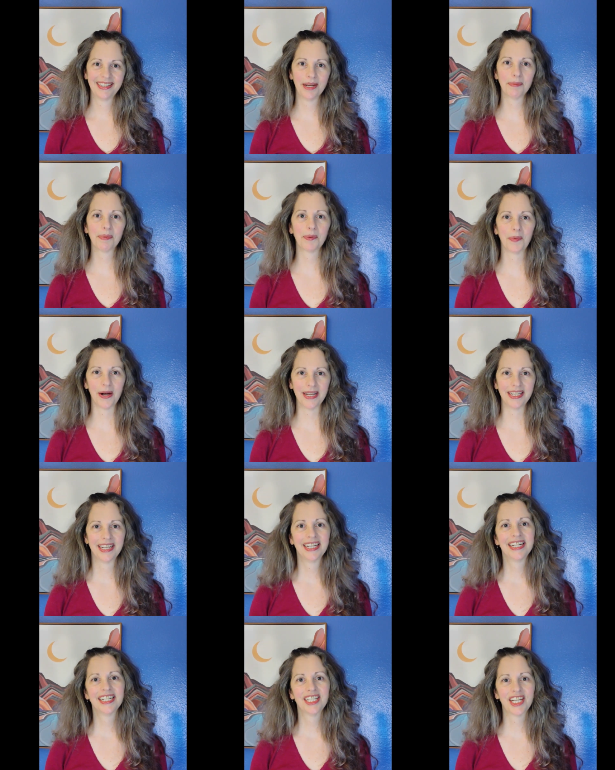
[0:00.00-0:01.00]
Number 1,
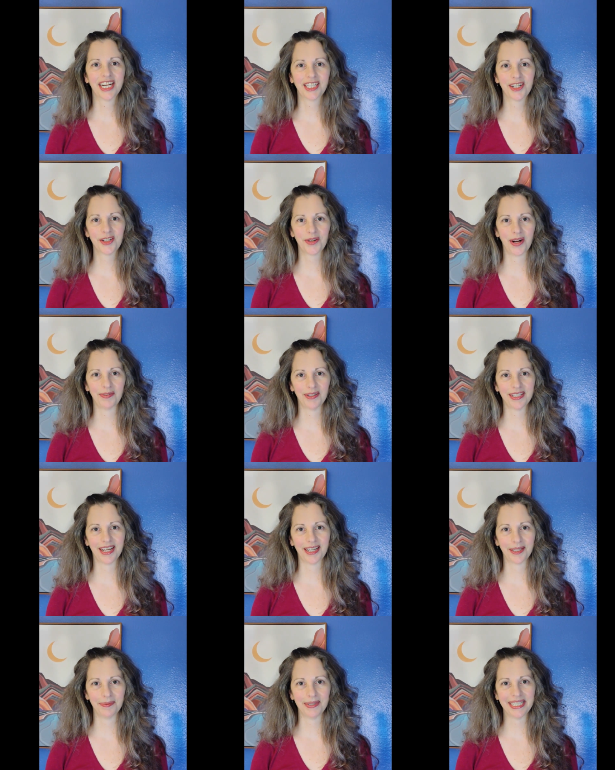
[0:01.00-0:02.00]
check your travel
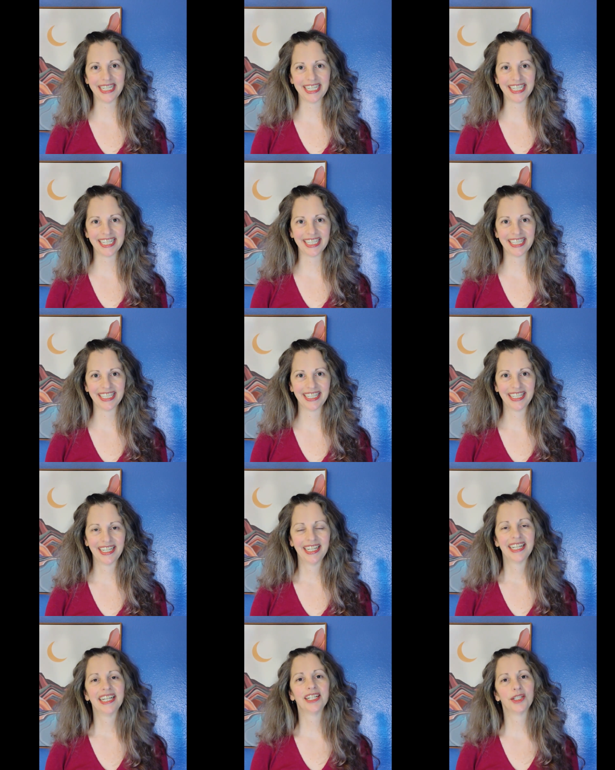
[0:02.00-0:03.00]
documentation.
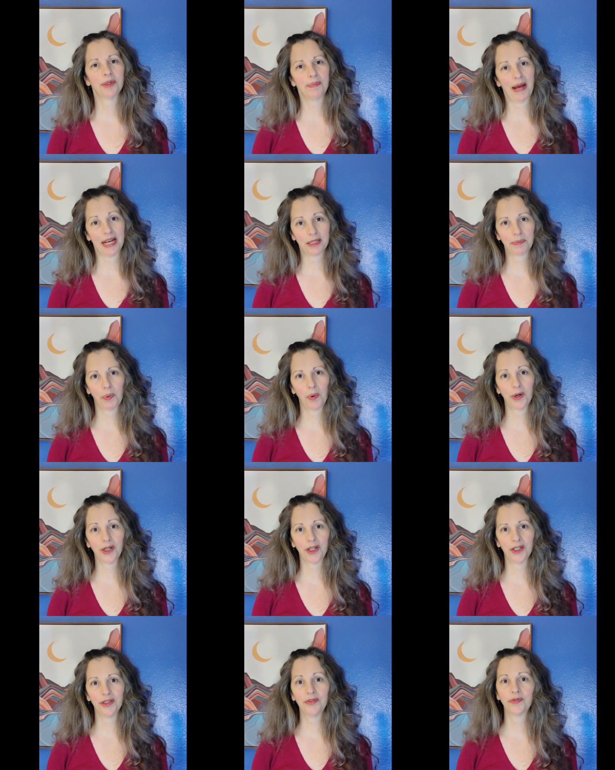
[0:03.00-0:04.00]
Is your
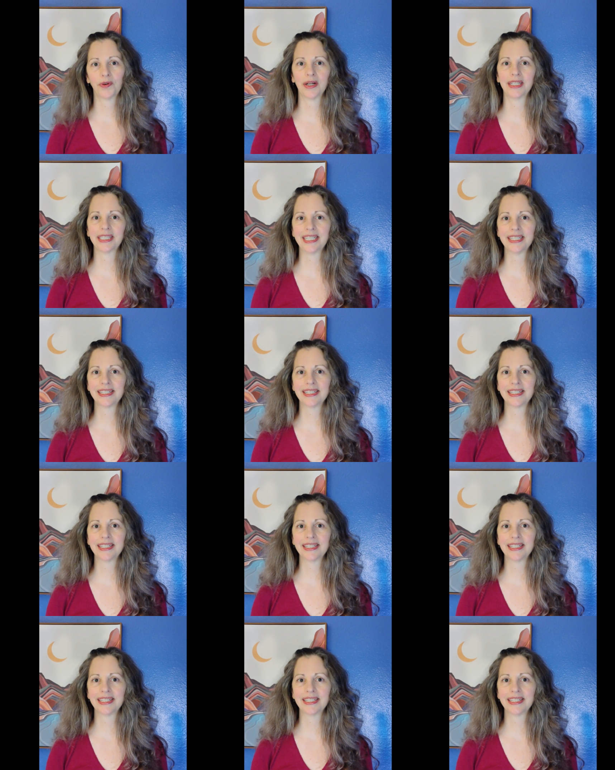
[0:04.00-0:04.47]
passport good for at